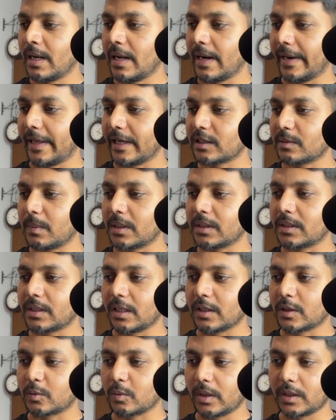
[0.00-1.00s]
Next month sale
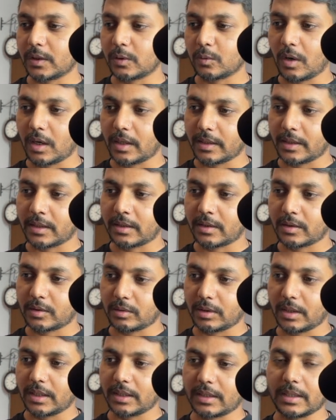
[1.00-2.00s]
is 2200, so
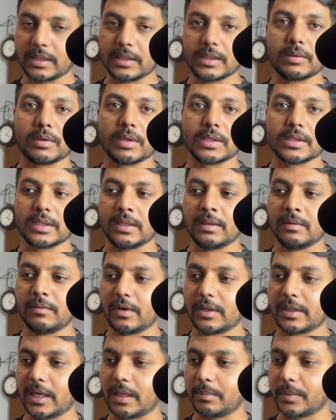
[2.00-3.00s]
the increase you can see for
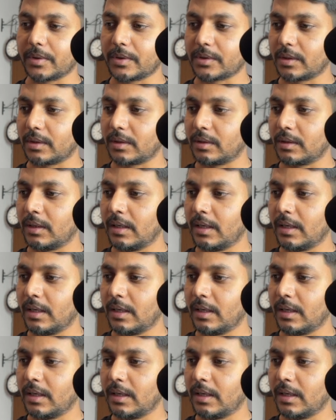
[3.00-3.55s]
10%.